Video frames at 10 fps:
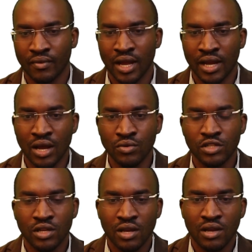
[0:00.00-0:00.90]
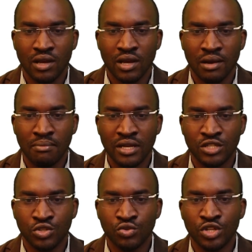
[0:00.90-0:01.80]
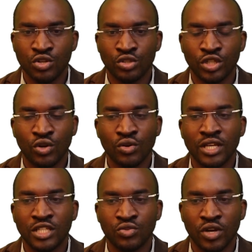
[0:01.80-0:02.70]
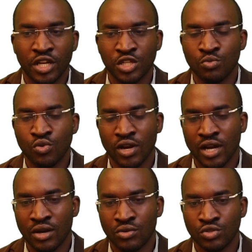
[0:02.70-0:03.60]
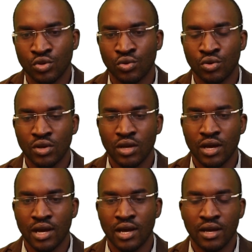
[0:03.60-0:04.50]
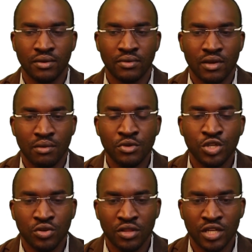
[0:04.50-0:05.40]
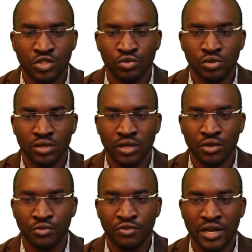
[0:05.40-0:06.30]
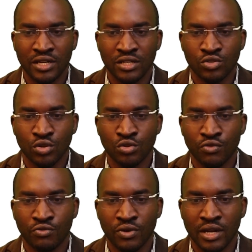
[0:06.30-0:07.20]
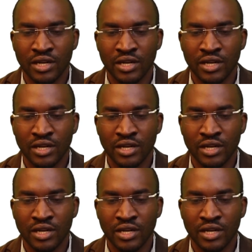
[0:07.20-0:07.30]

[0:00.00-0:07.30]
account, but you did not record that in your cash book account. So be sure that you find sort of